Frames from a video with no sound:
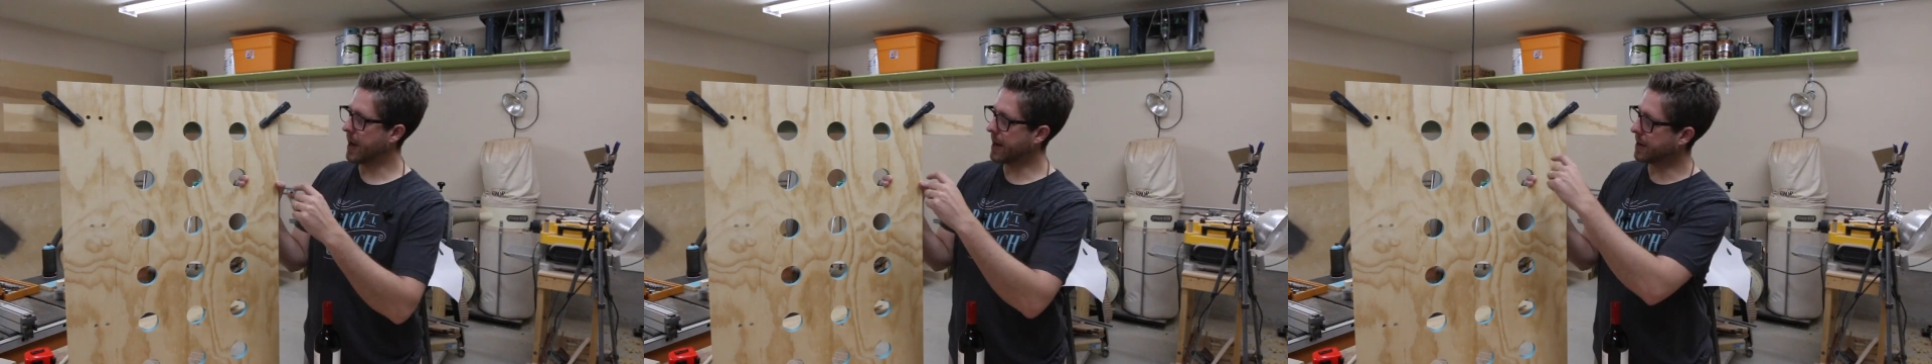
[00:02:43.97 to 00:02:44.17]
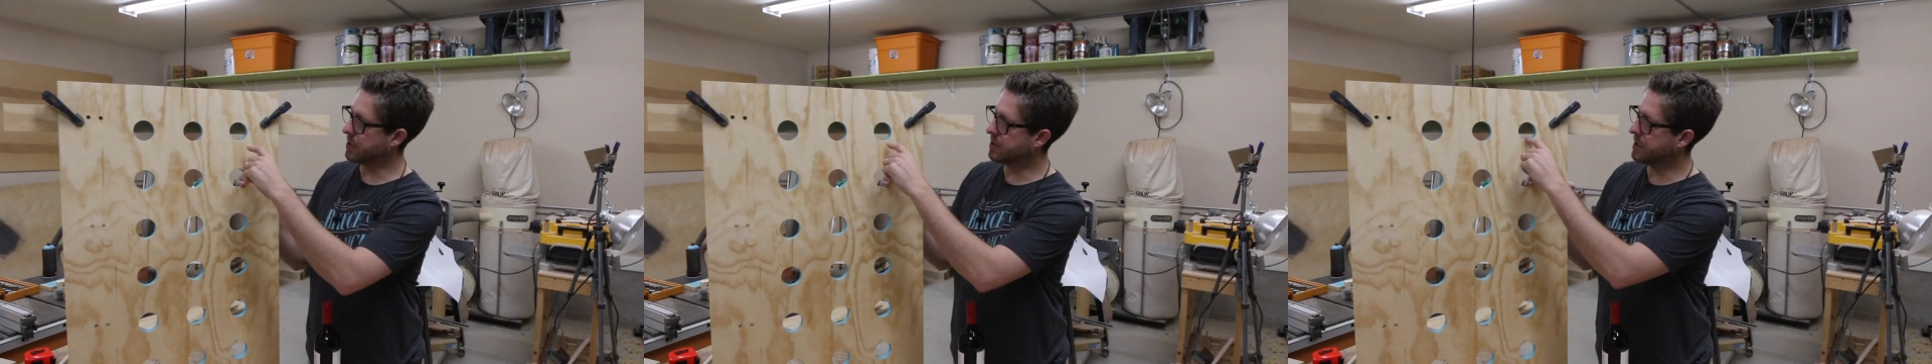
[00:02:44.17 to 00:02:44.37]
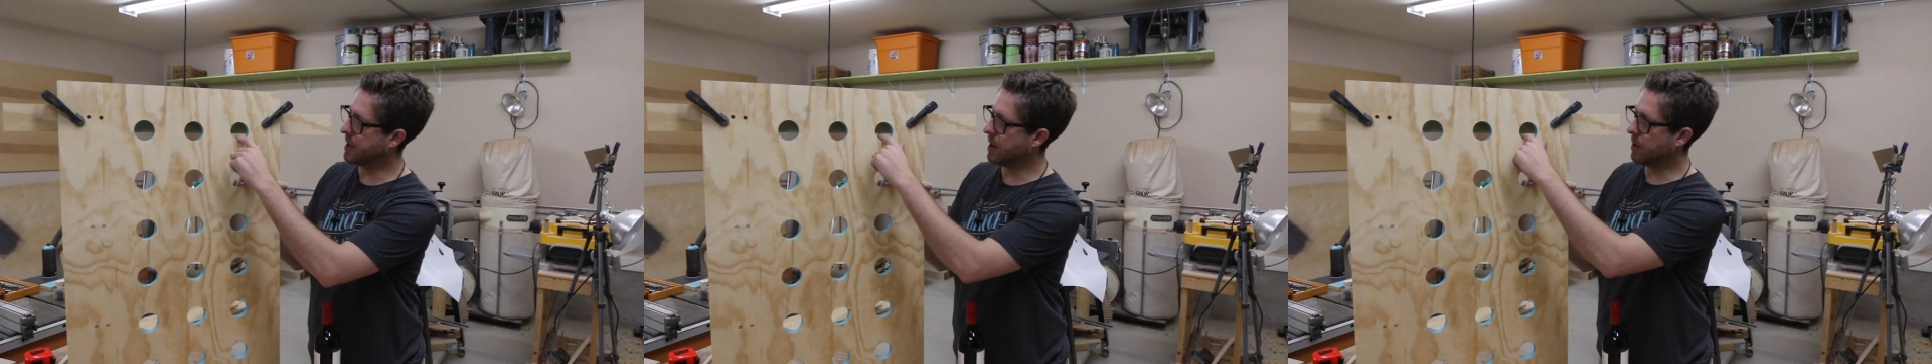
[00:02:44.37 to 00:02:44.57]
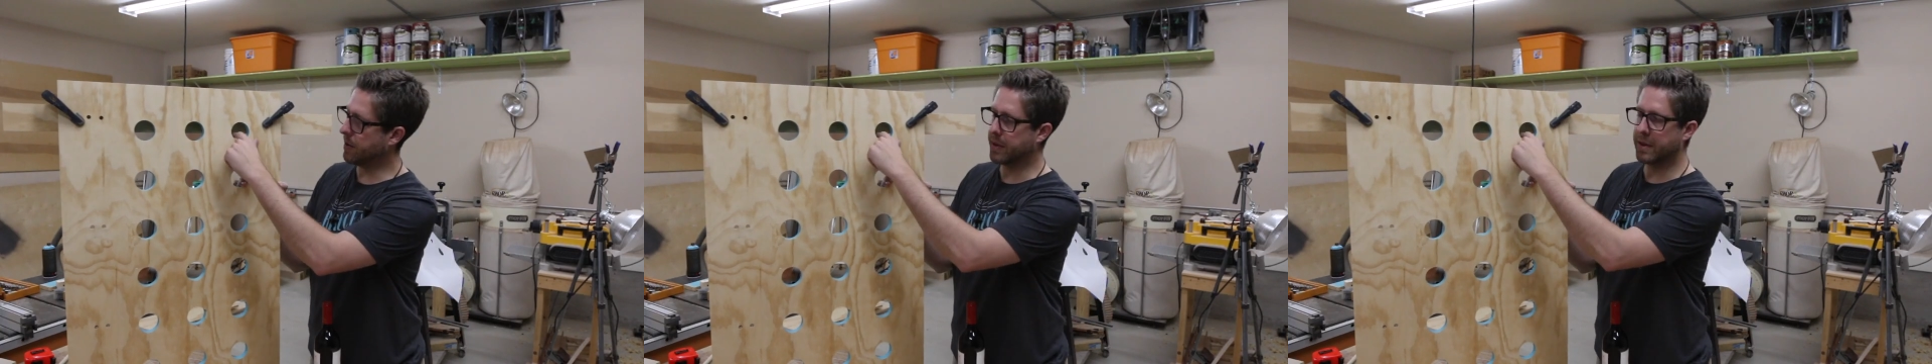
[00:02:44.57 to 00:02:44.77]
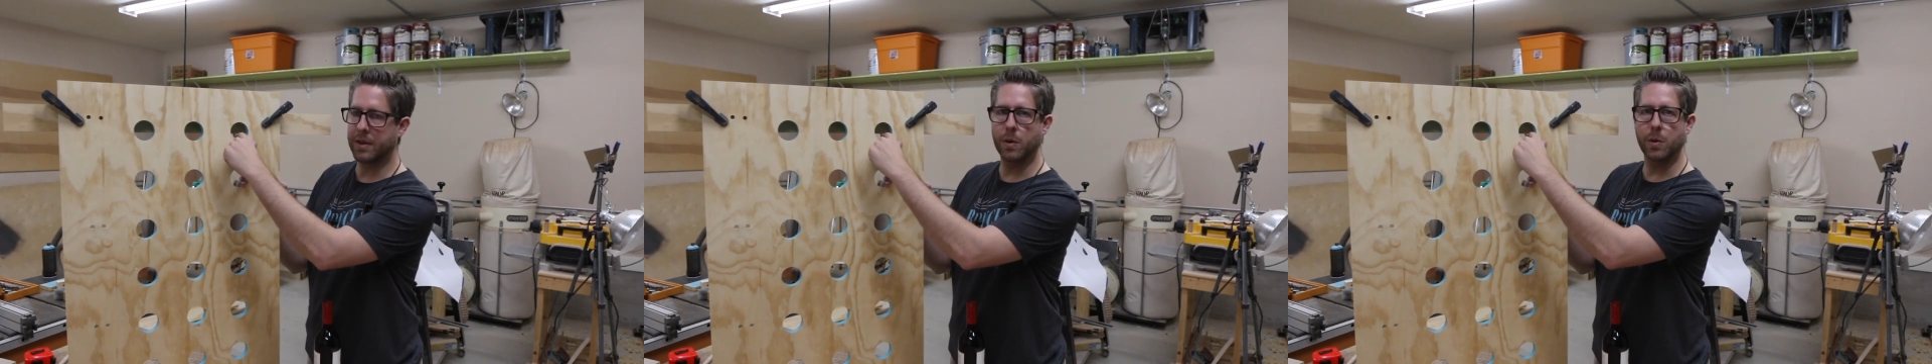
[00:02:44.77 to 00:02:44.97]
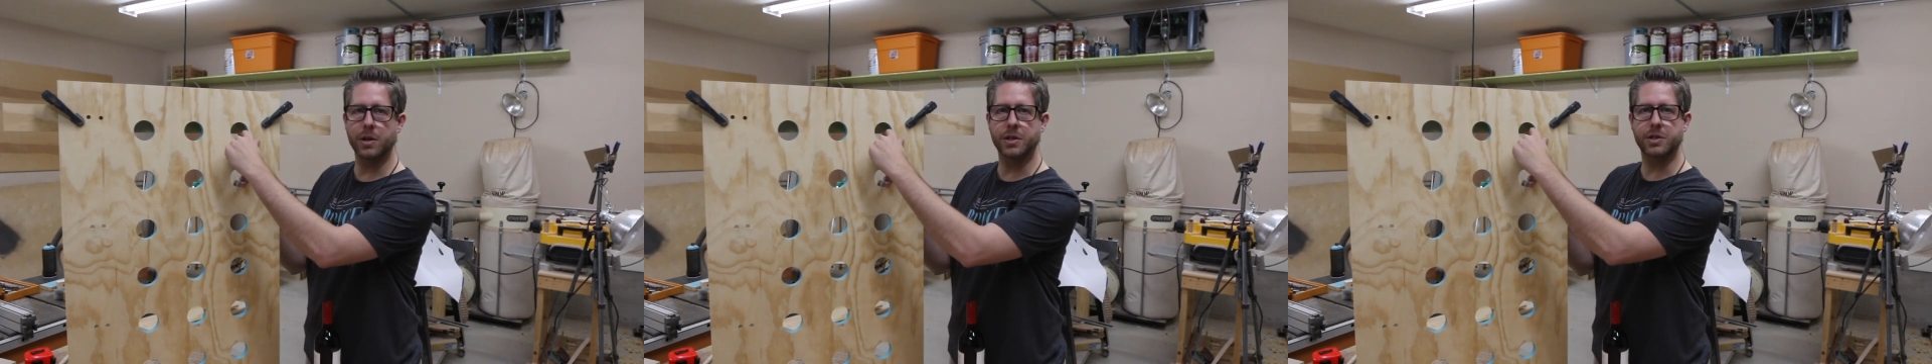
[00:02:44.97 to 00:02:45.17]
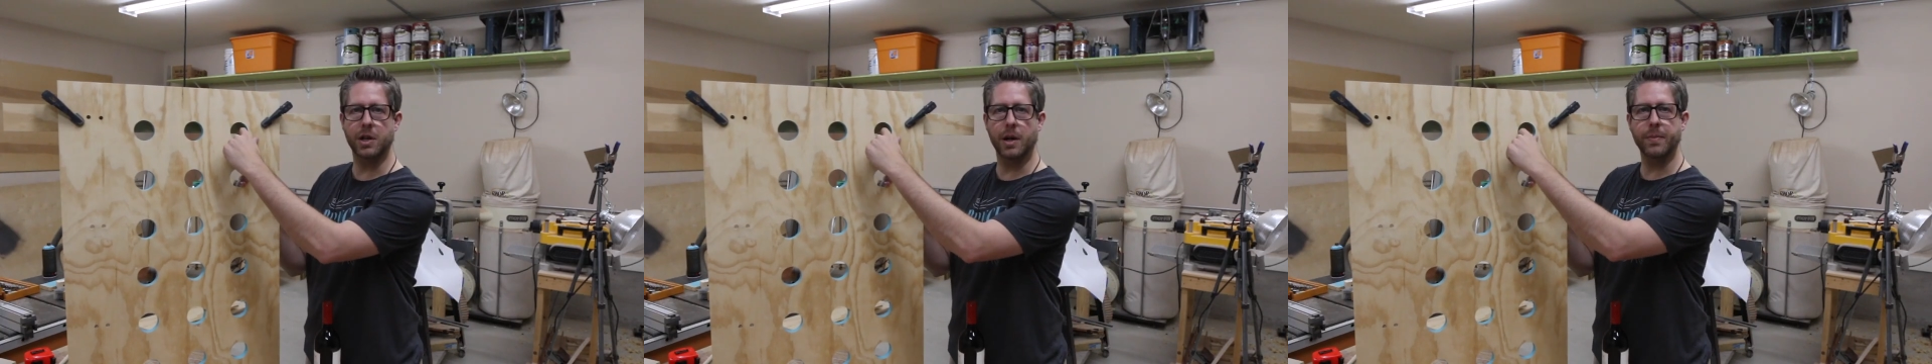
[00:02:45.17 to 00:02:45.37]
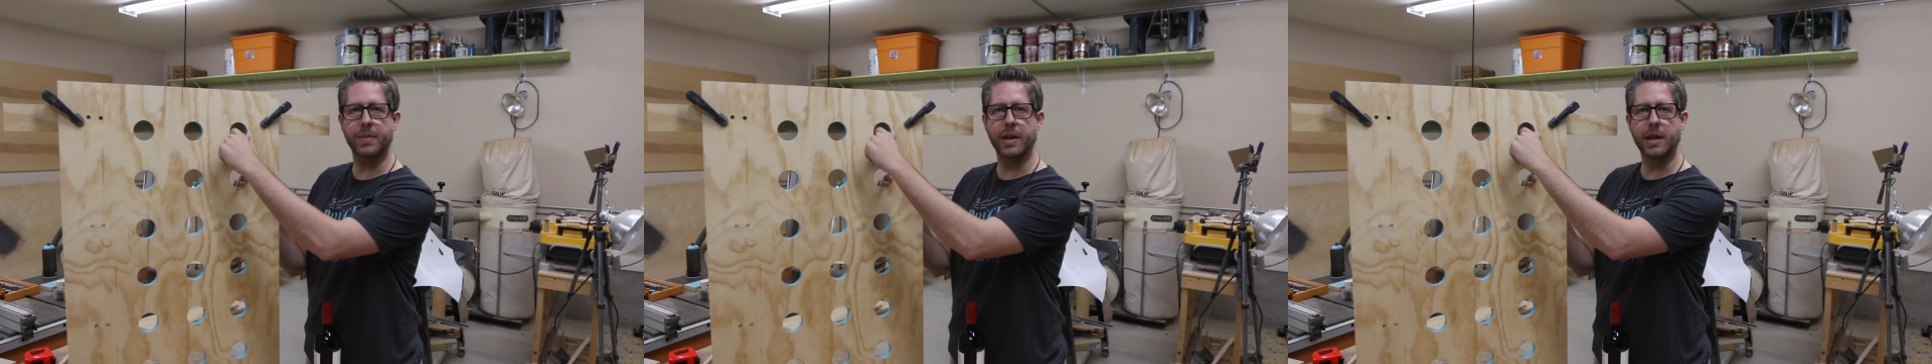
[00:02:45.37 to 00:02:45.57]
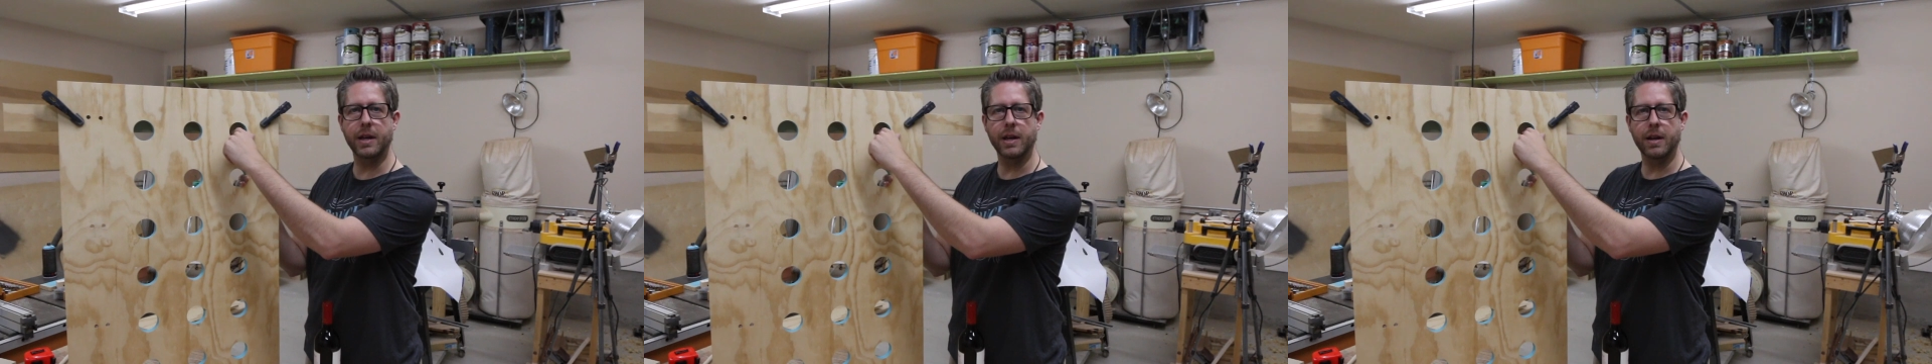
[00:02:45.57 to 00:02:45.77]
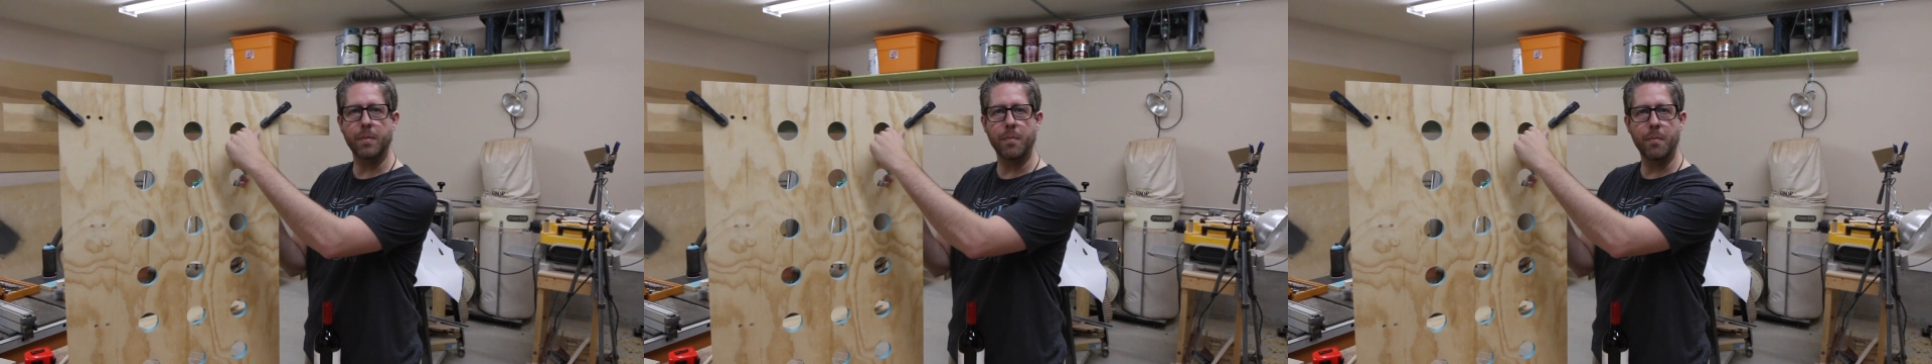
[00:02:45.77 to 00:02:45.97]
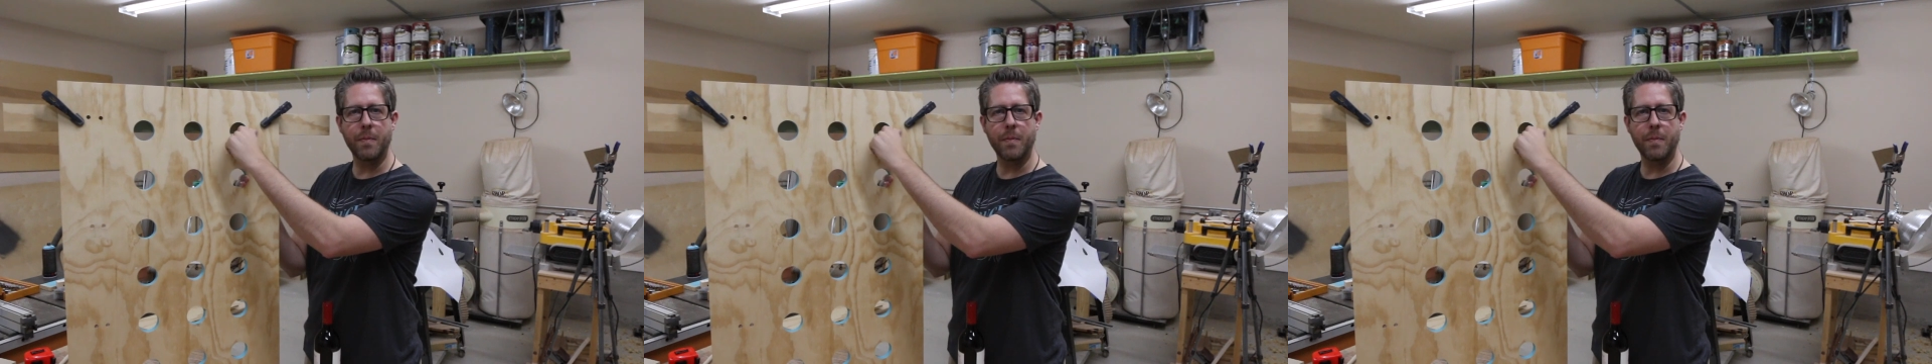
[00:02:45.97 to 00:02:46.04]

I could tell that there was something